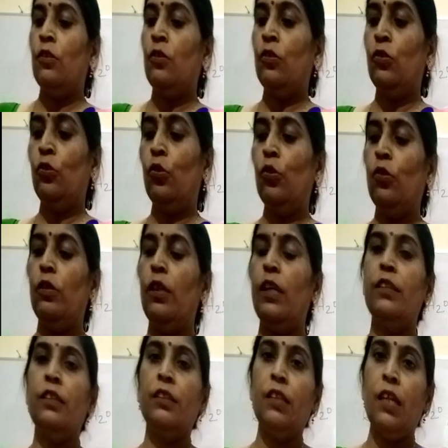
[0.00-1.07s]
So
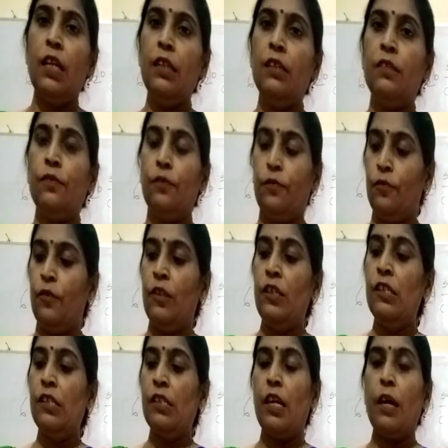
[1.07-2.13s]
let's start.
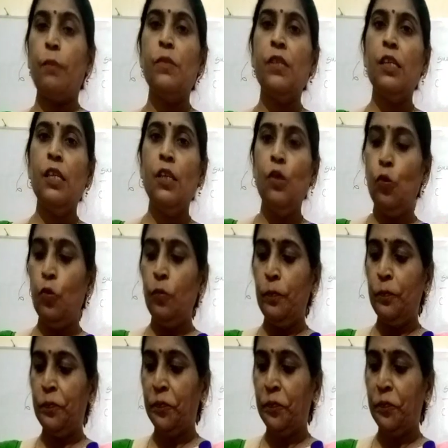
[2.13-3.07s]
First MCQ.